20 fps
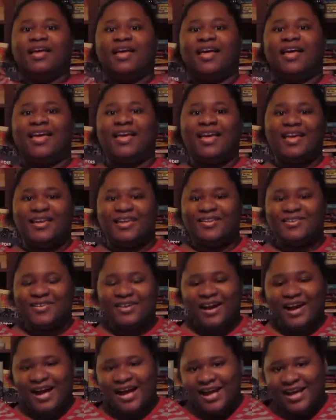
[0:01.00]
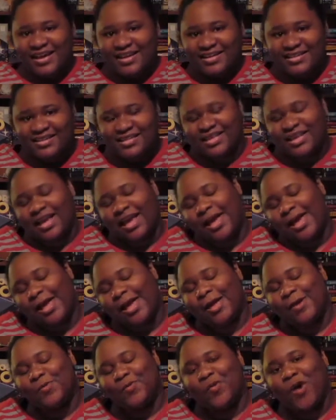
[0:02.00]
Hey you guys,
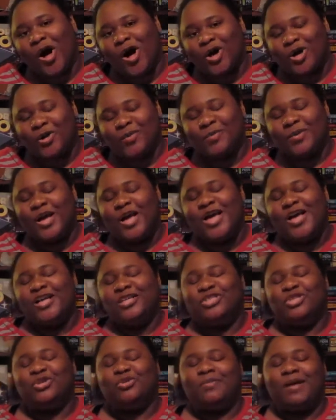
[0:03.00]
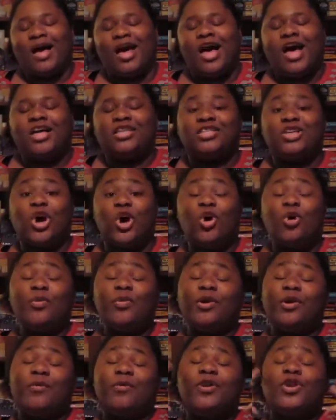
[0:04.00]
and welcome to my
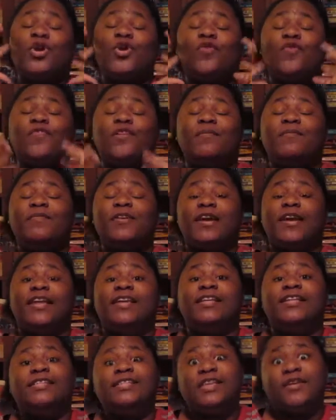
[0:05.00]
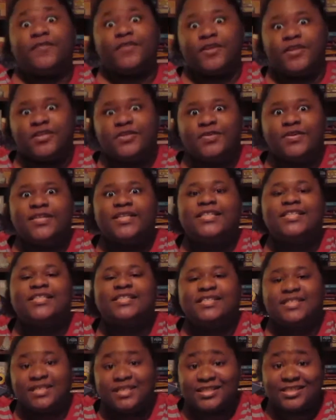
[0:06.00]
October, November, and December
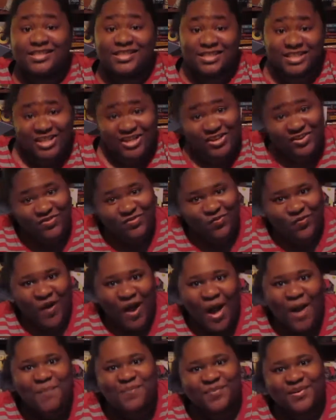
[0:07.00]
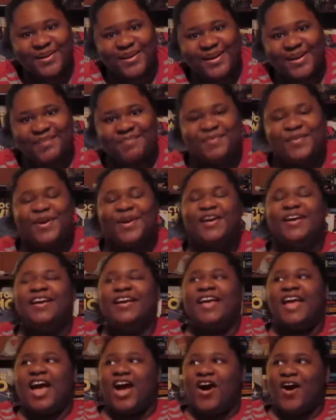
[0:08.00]
2016 wrap up.
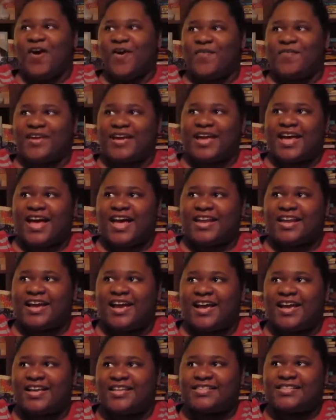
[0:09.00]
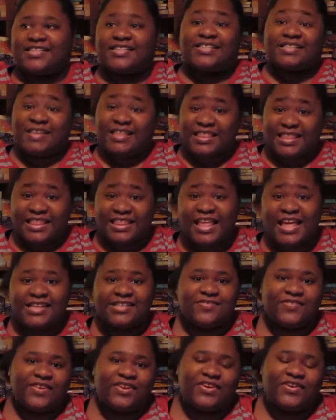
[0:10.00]
Oh my god guys, it's the
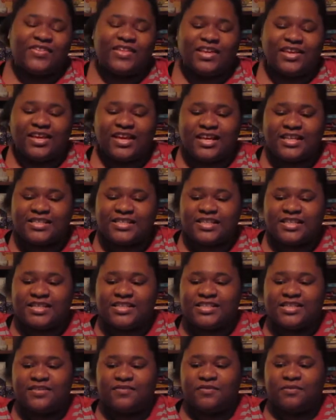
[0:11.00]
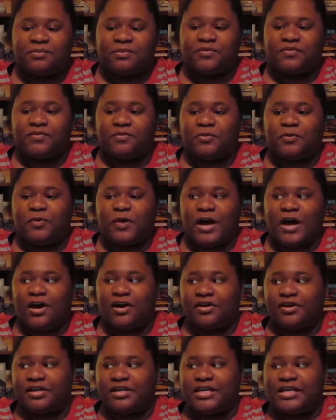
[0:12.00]
last video that you guys are gonna see from me for a
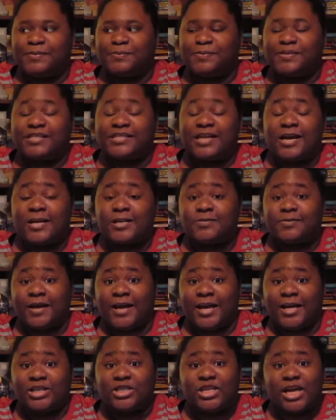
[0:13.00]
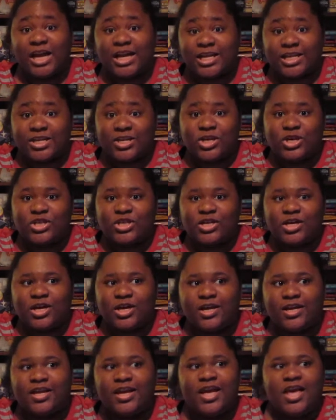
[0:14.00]
while. Besides my hashtag a
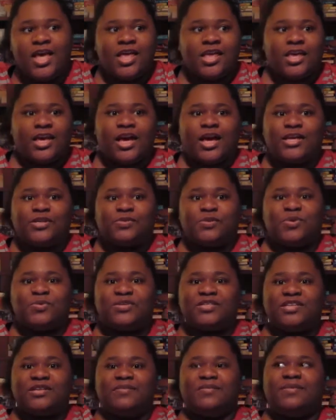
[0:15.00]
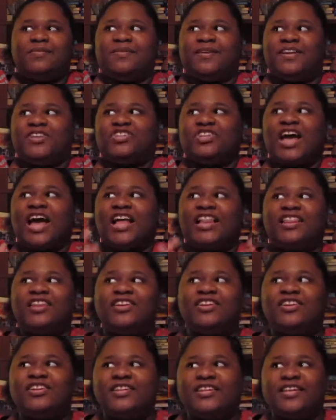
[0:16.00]
year-a-thon, you guys won't see me because I
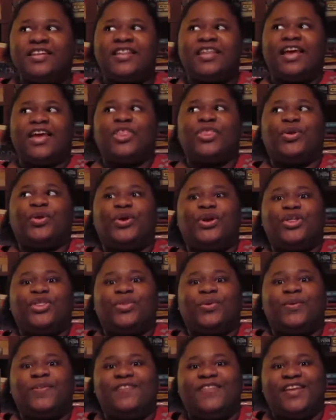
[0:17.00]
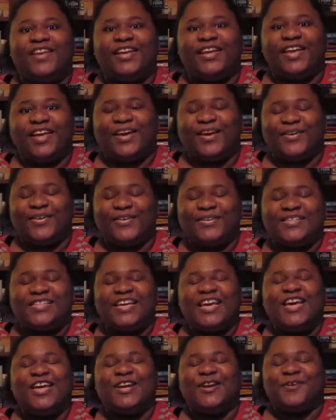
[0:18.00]
literally did like 33
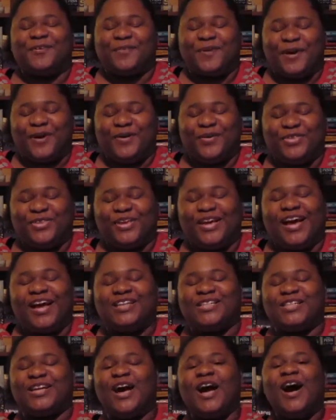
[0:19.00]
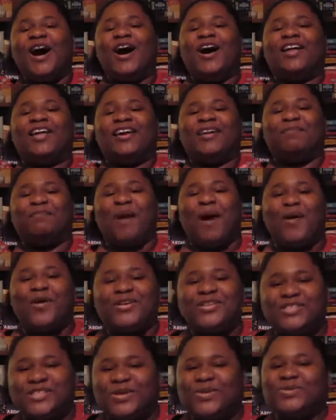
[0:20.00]
videos in a row, and you guys are like
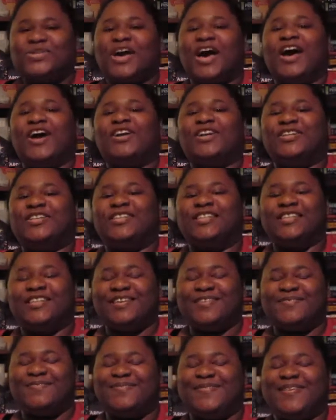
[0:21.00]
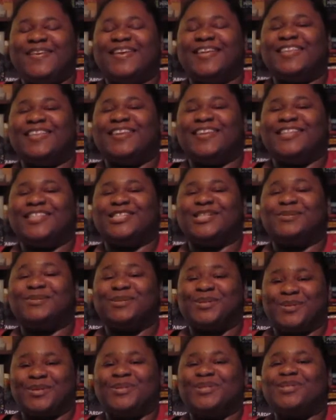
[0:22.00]
probably so tired of seeing your
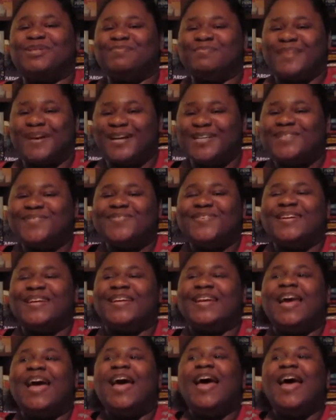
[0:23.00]
subscription box feed